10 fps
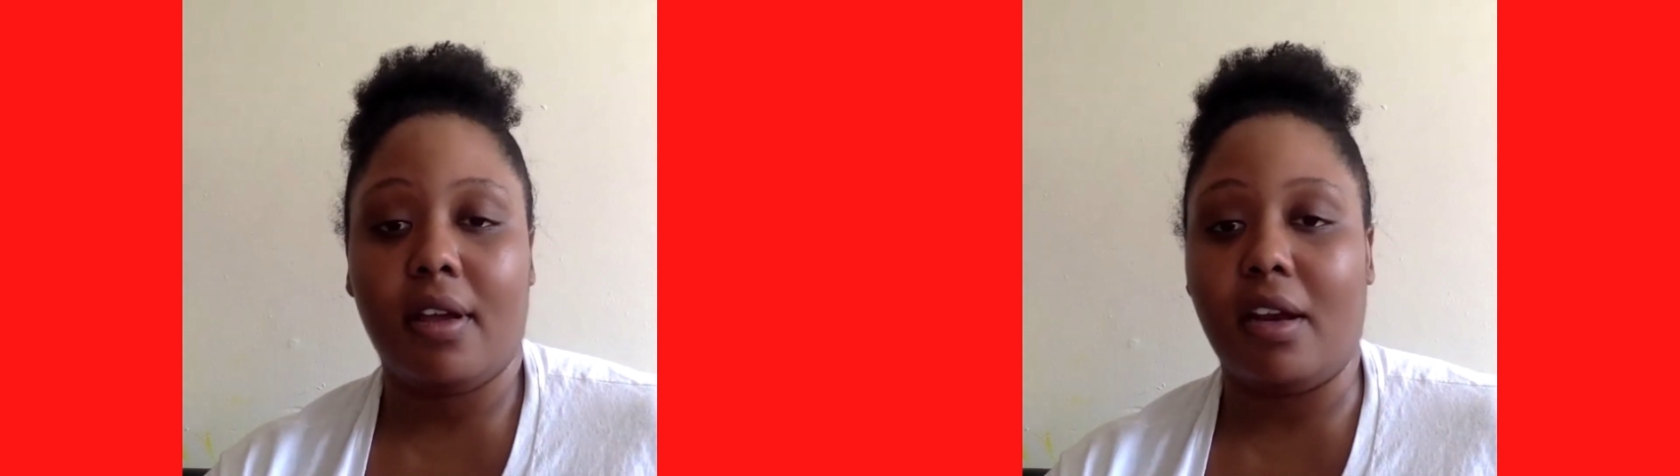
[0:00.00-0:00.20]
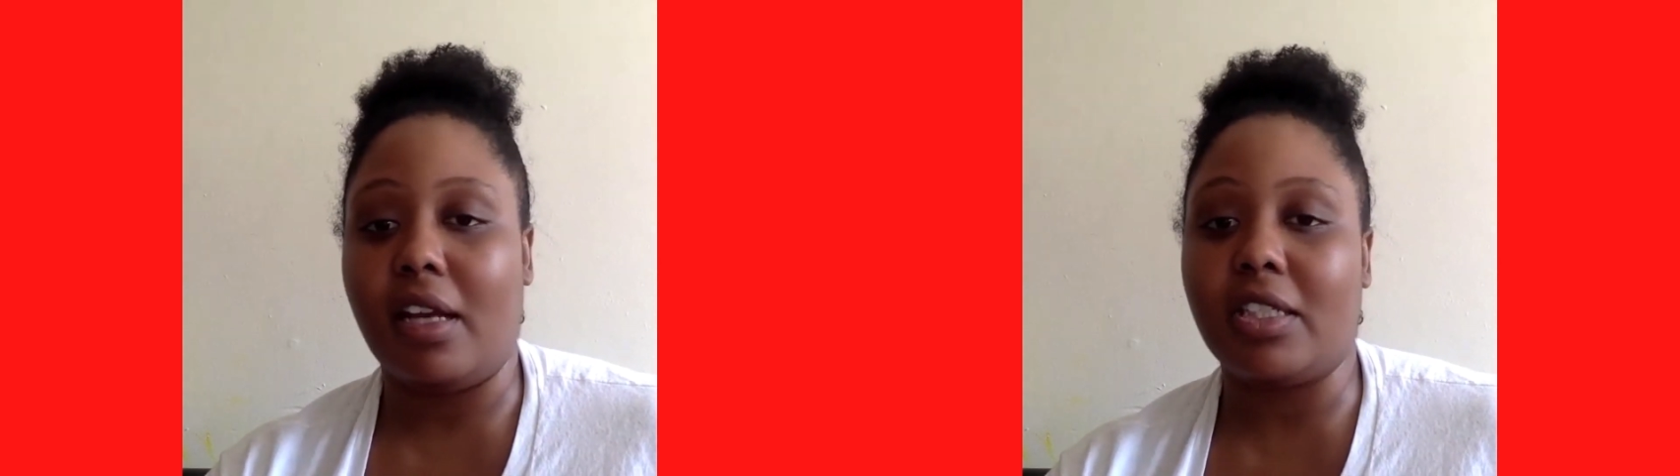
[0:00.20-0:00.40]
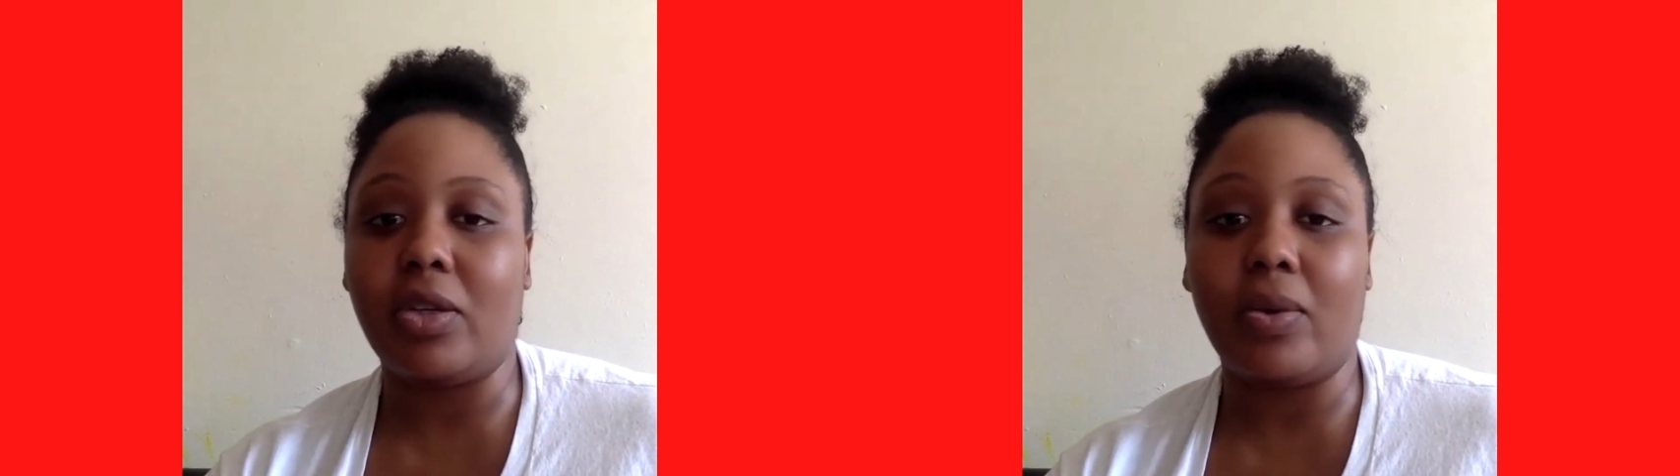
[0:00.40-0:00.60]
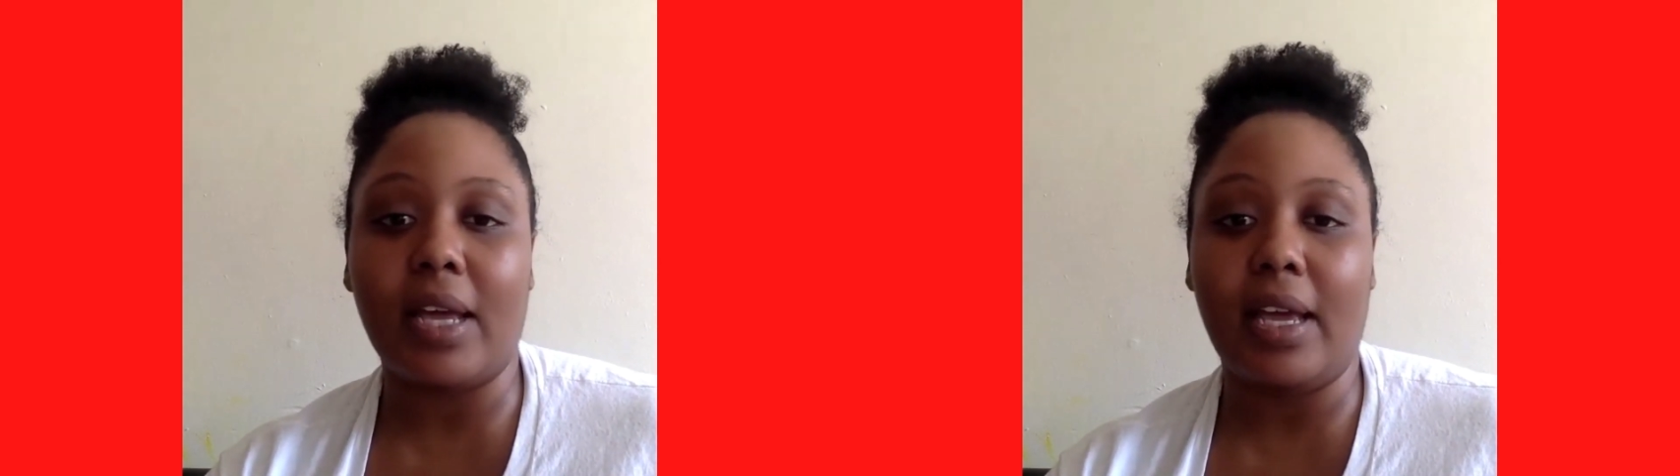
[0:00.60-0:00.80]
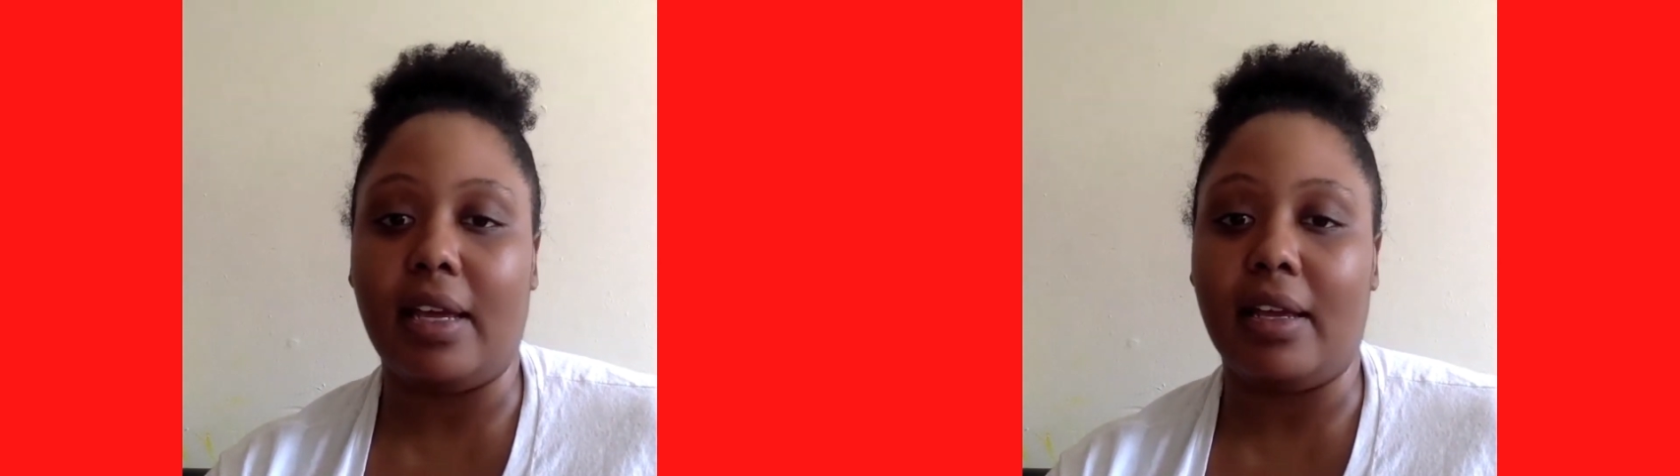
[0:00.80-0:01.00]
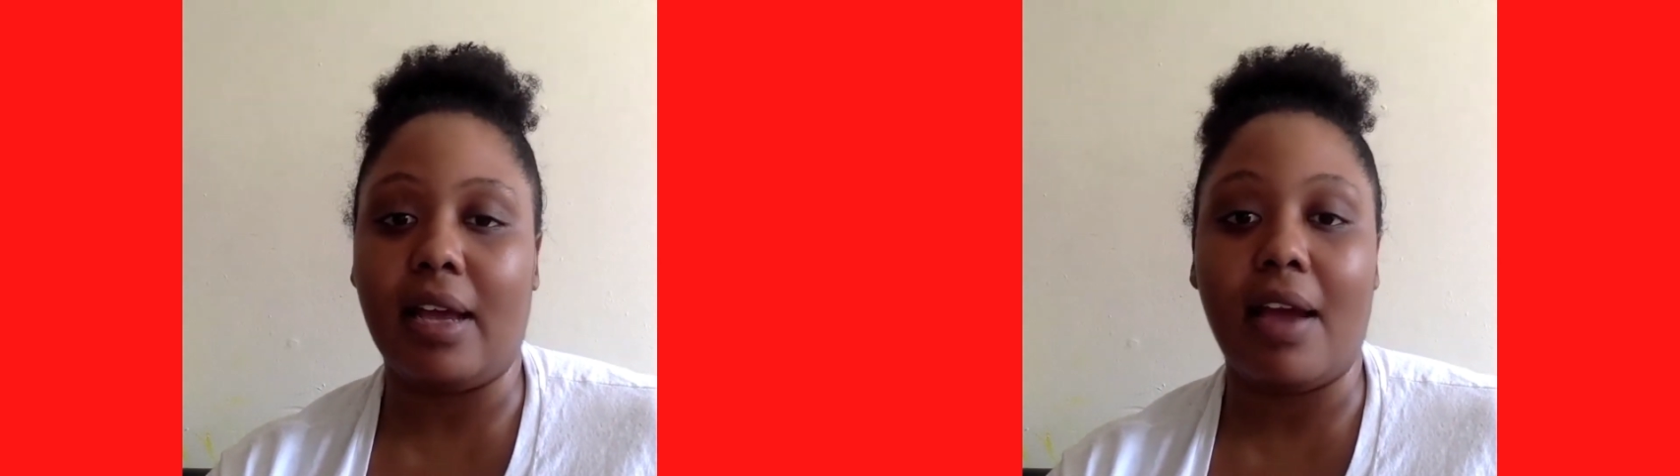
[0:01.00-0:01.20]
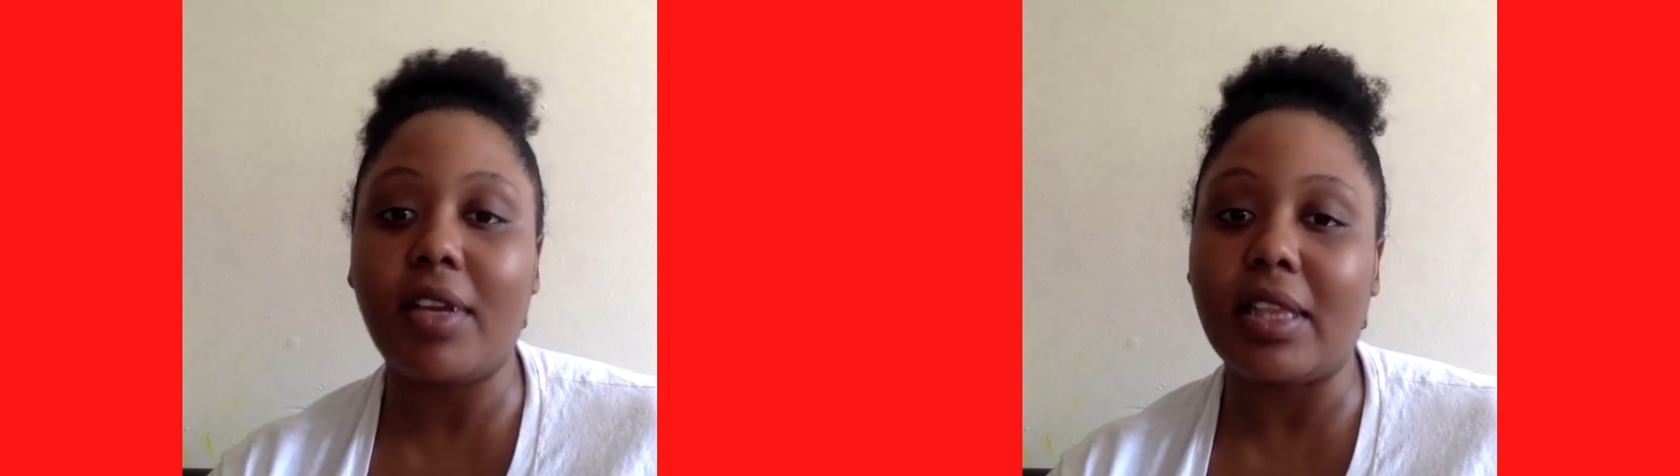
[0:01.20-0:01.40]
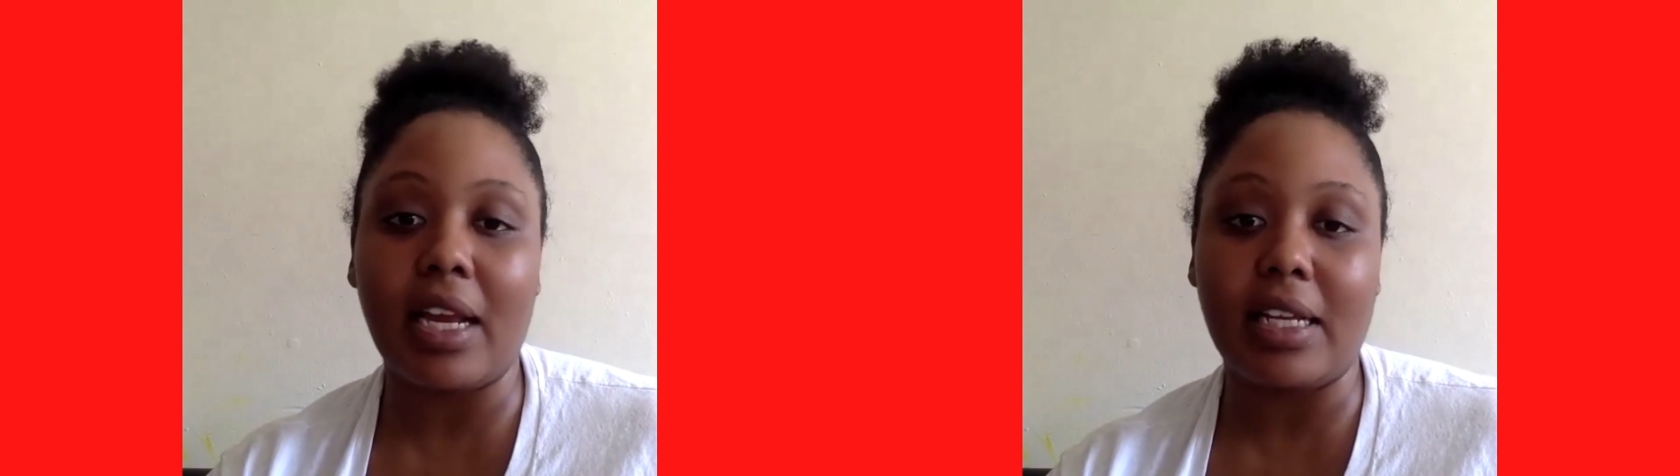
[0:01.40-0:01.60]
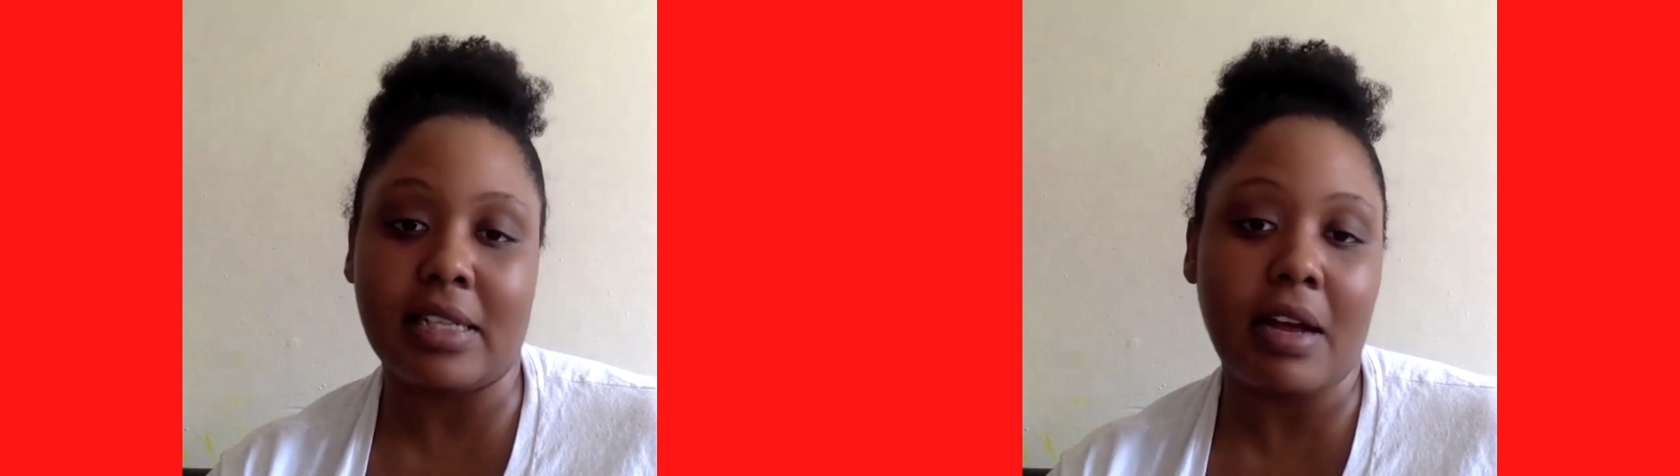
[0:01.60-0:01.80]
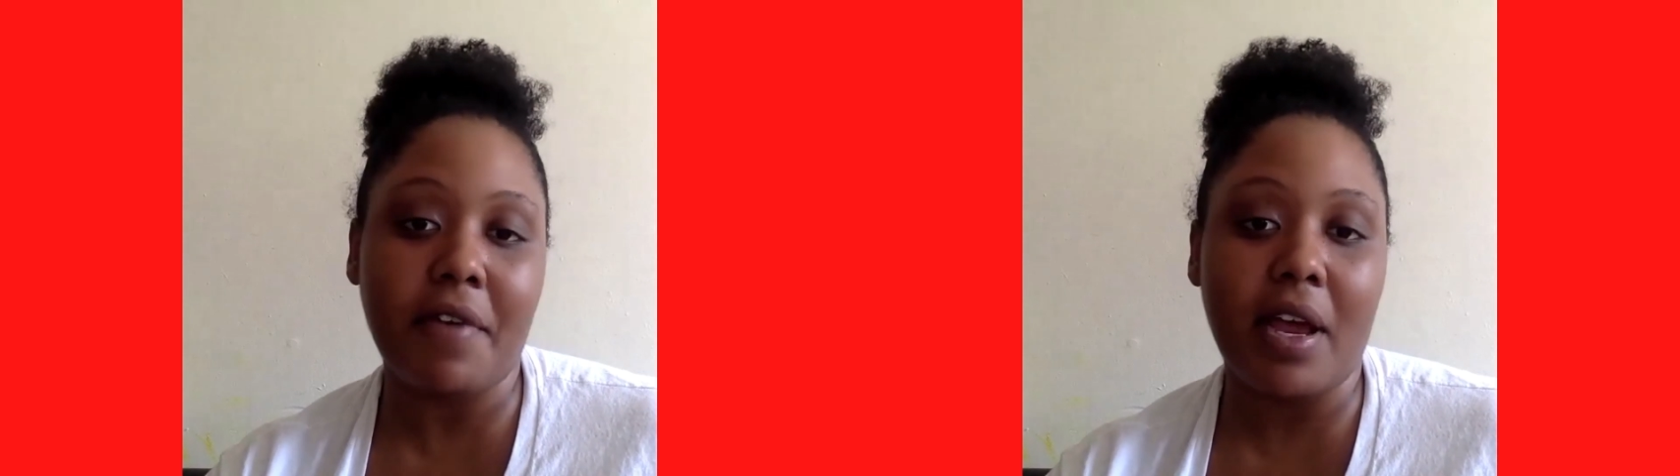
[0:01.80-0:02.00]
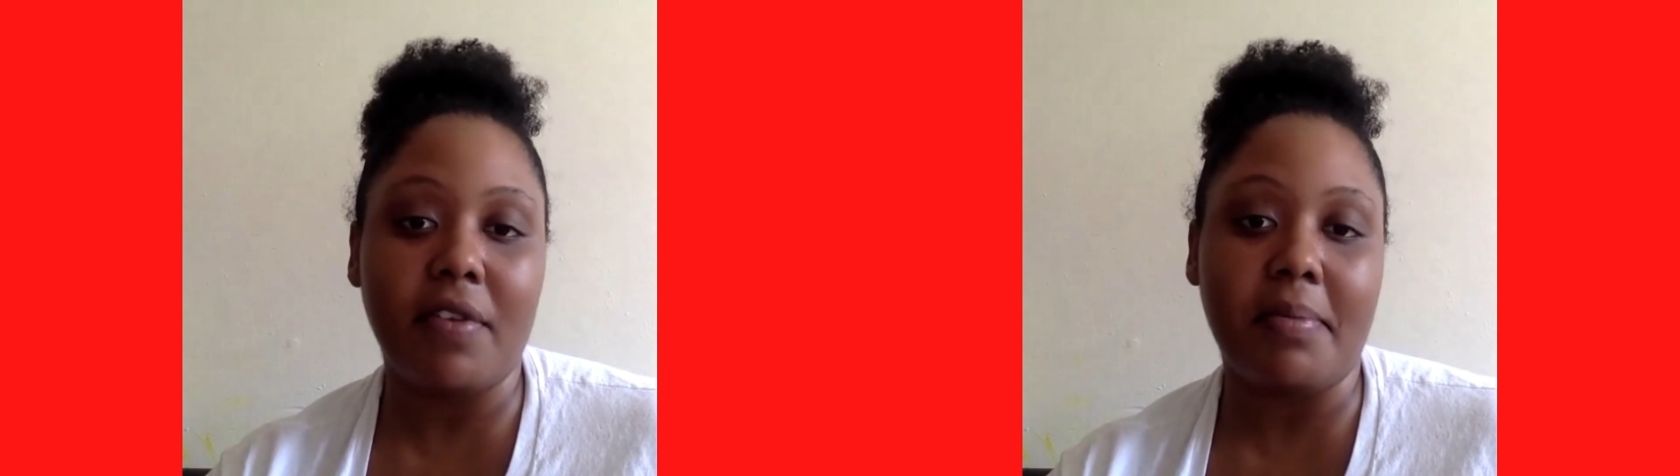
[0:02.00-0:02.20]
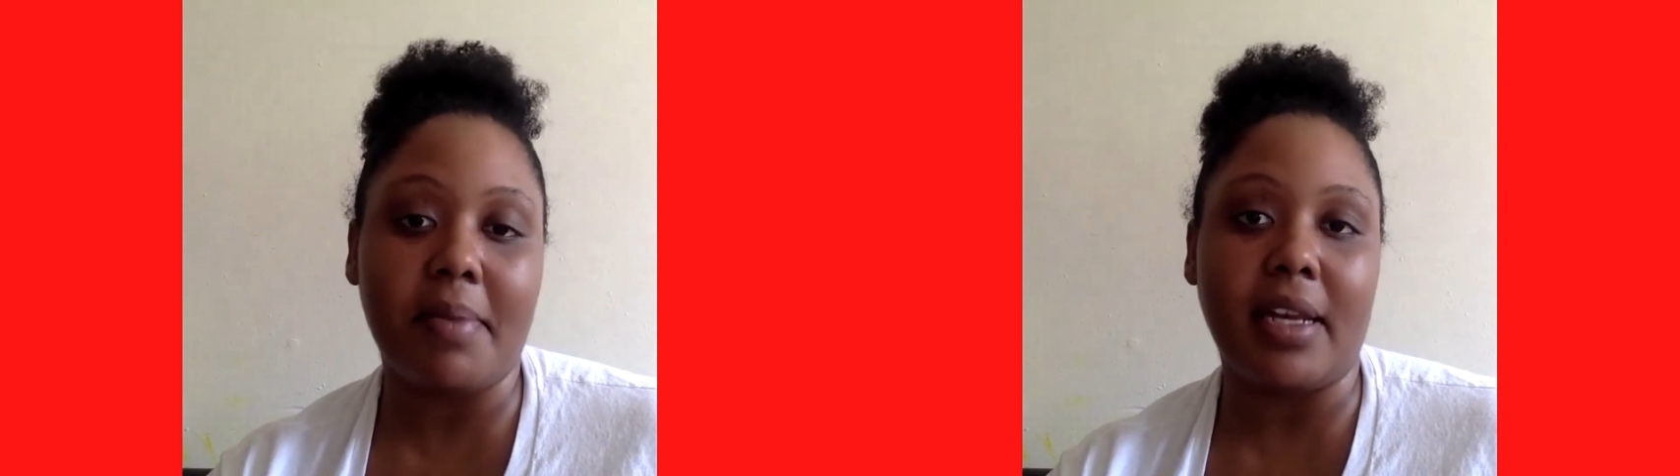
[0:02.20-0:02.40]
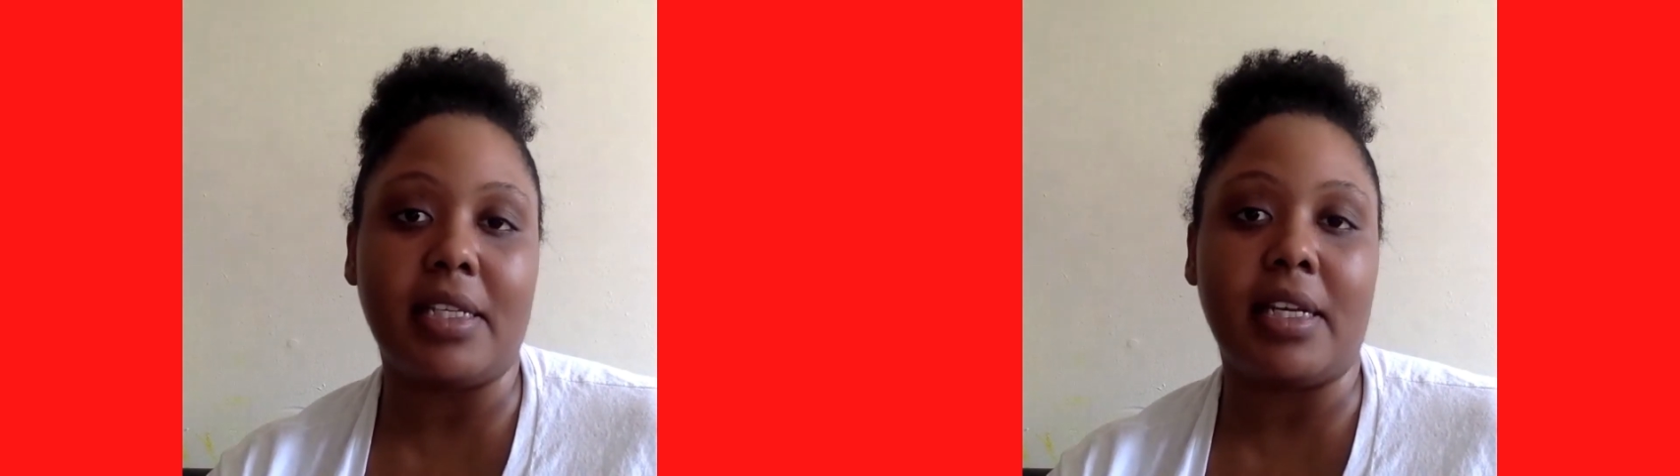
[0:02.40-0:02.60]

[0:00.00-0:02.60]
And that's okay. Everything is not for everybody